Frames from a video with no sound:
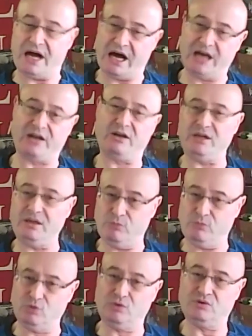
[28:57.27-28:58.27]
other
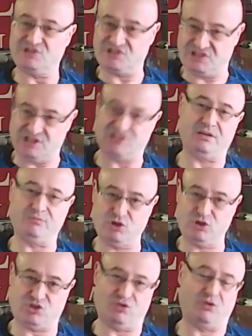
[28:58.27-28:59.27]
immune system
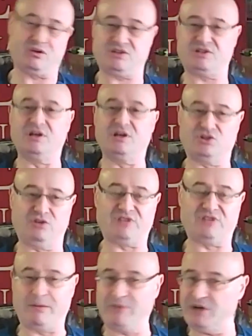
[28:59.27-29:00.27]
disorders. So if
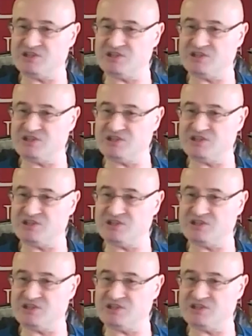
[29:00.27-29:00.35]
somebody is